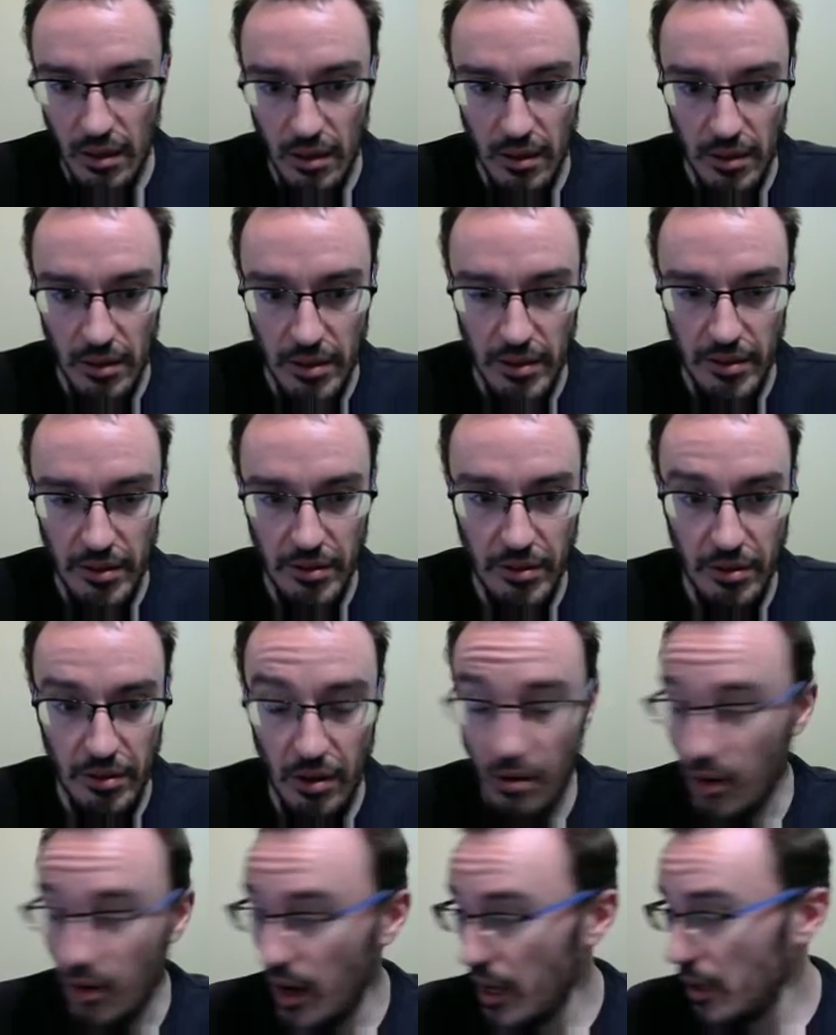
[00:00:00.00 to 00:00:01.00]

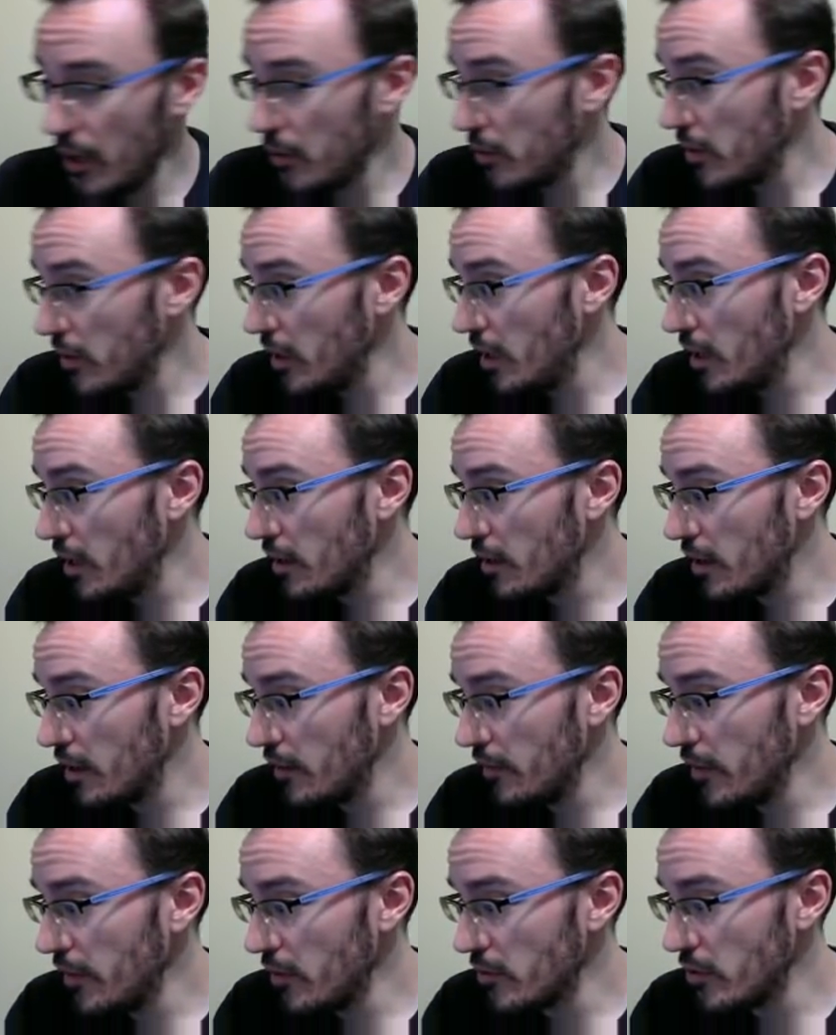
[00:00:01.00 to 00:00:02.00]
So I think
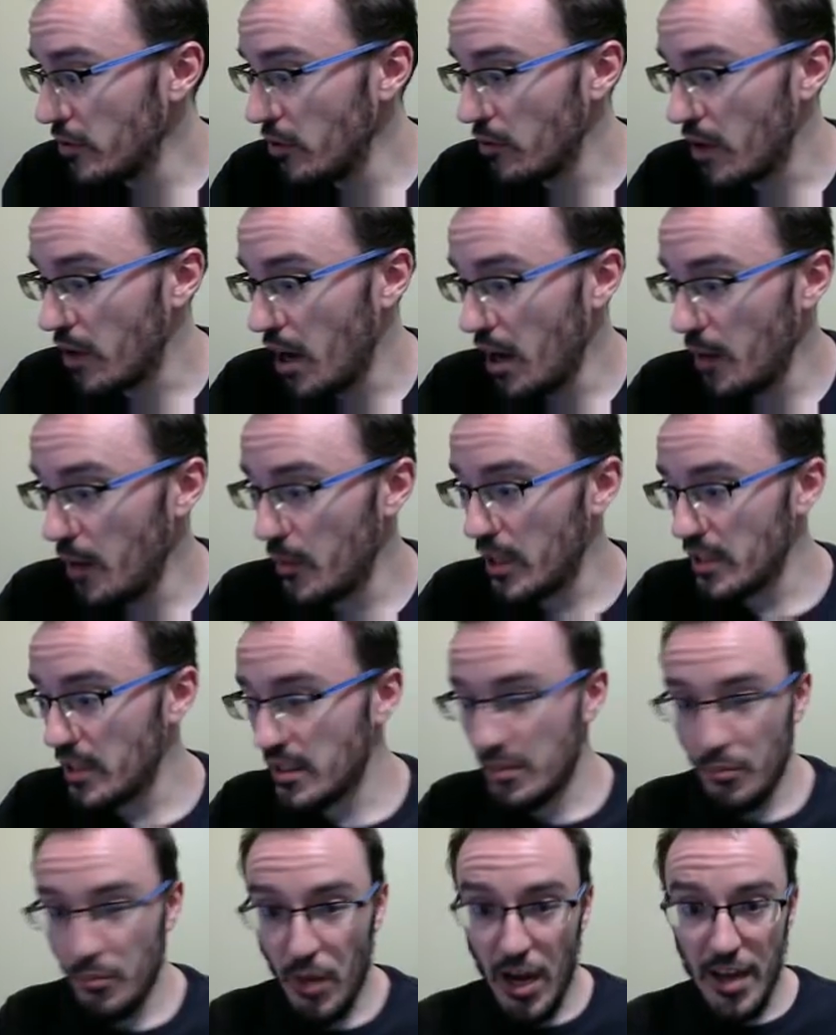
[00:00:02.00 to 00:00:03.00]
if there's no comments,
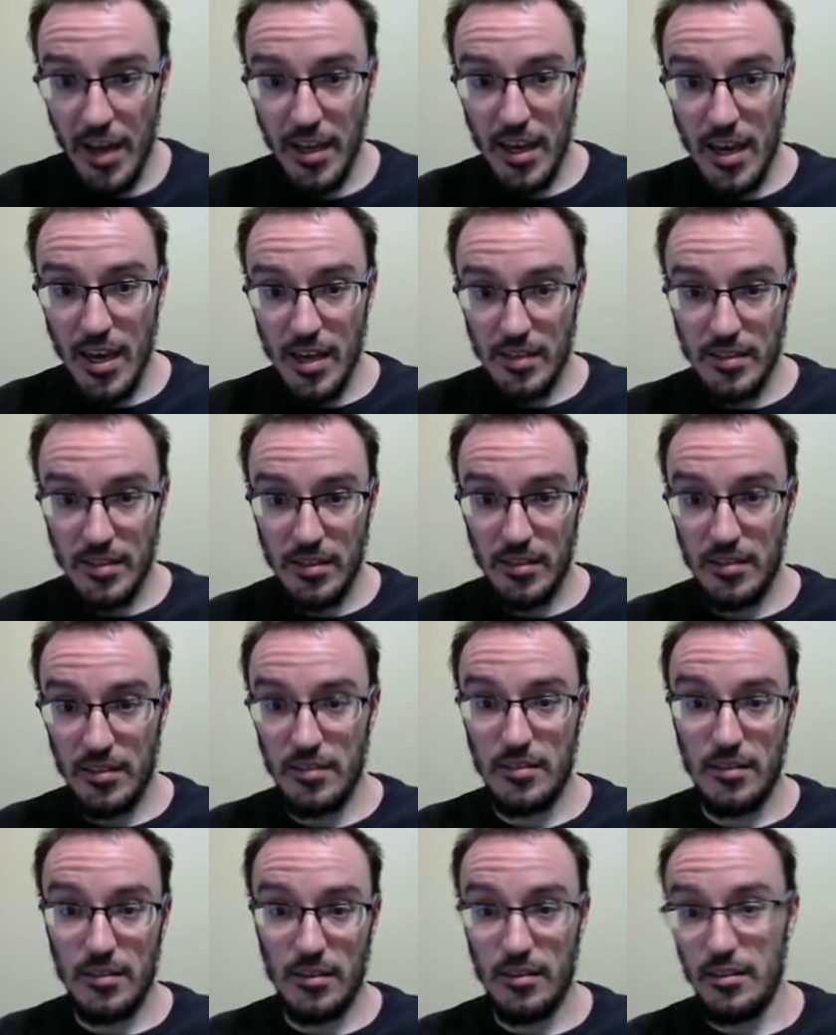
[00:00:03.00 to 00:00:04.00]
my guess is
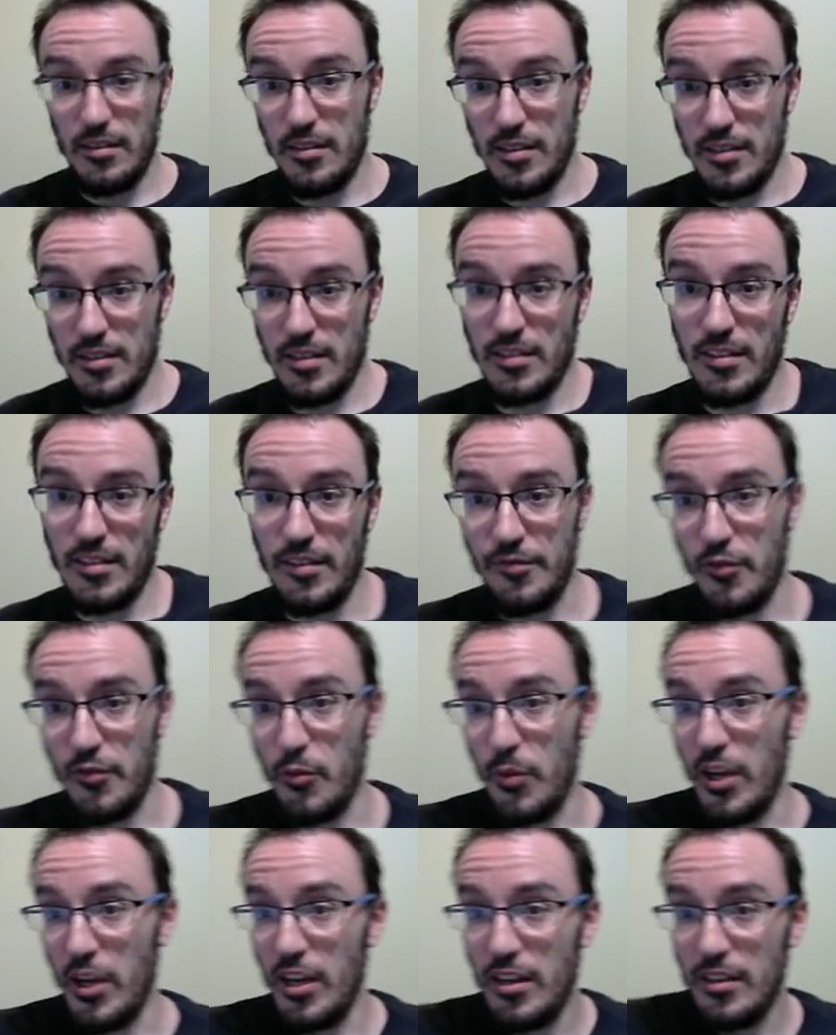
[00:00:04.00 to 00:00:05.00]
this is it for
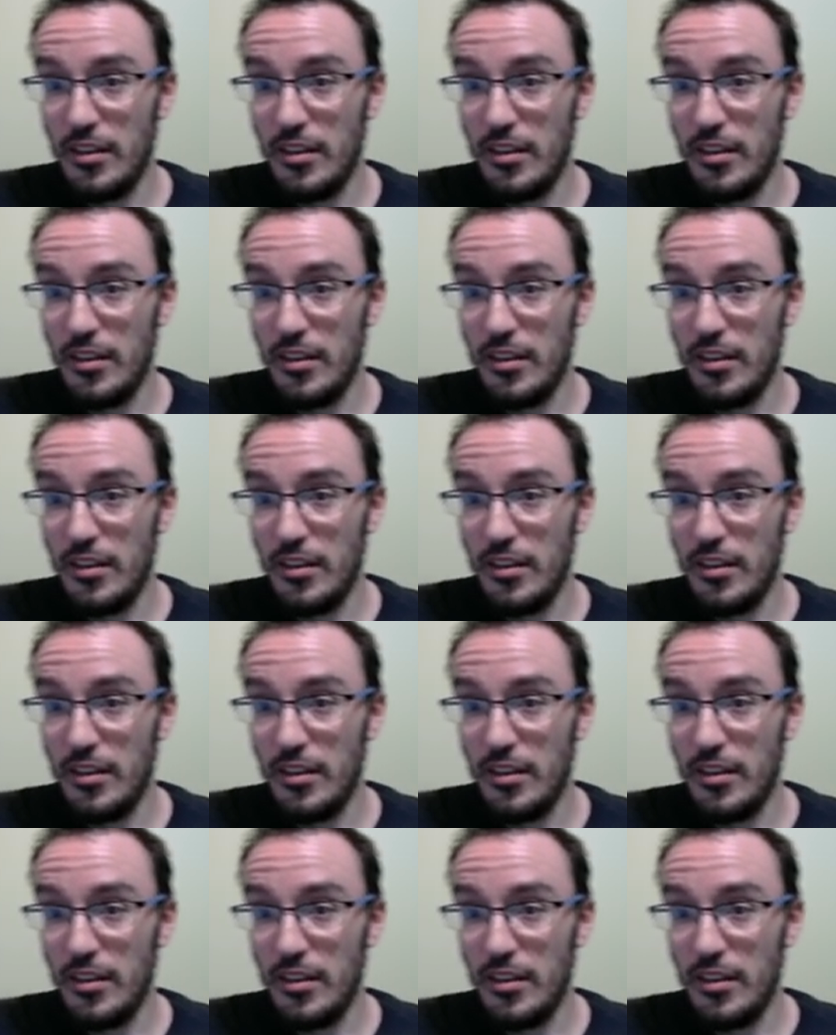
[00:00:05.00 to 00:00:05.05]
me.